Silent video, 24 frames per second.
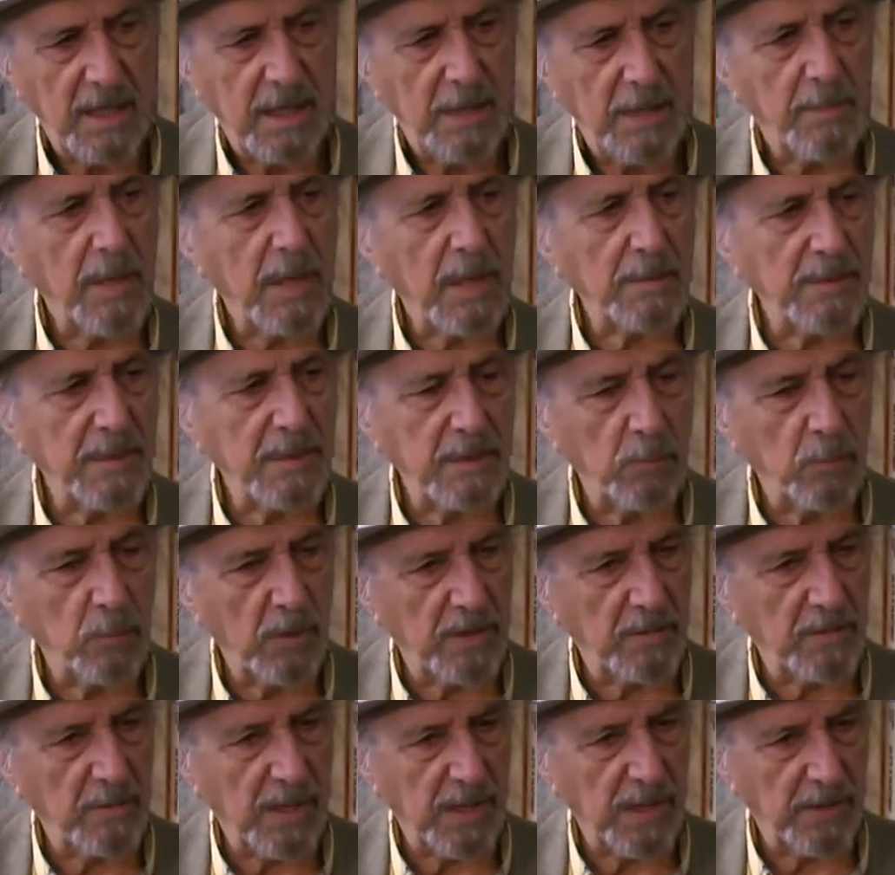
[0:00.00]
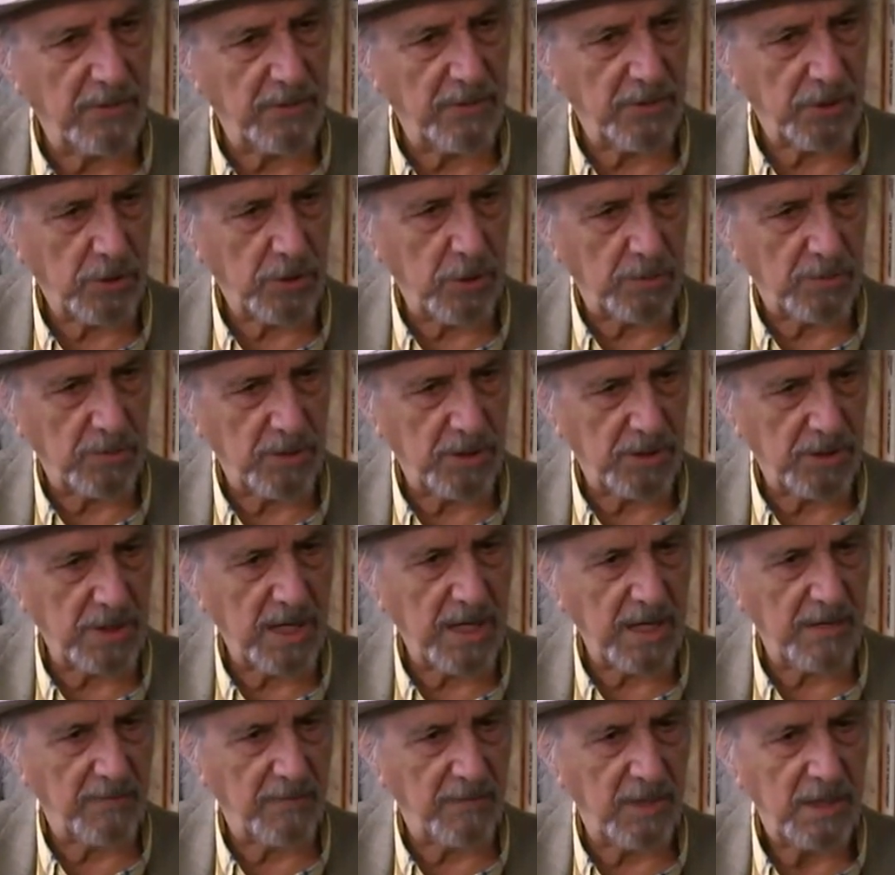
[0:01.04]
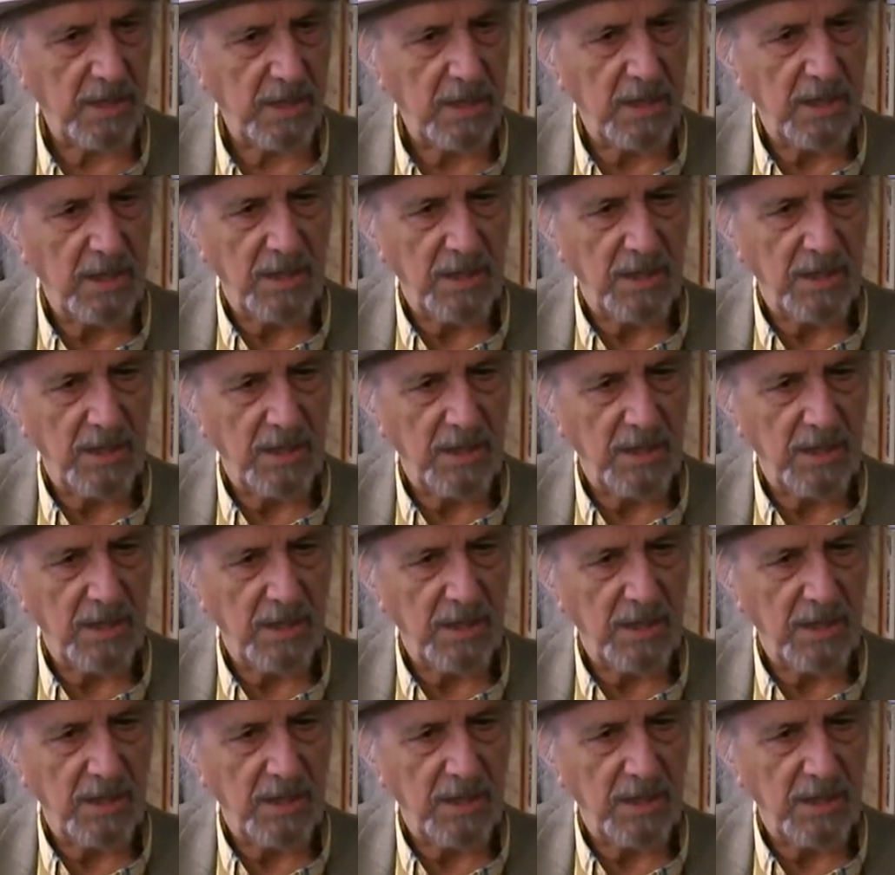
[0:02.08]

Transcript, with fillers: It might be in one of my other sculptures. I have